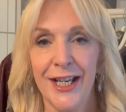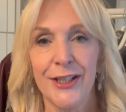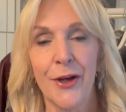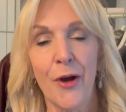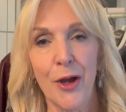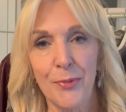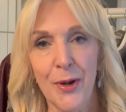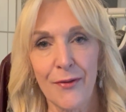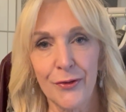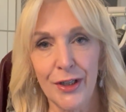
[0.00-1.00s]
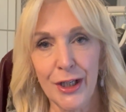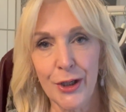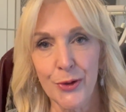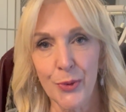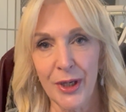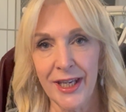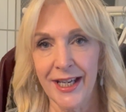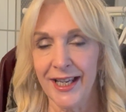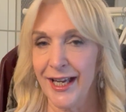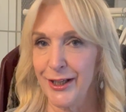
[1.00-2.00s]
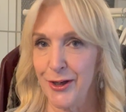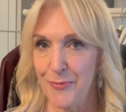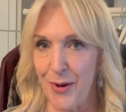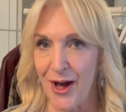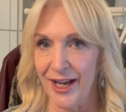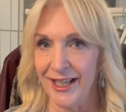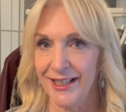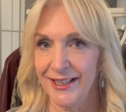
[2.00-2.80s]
So hope you have a really good week, and goodbye.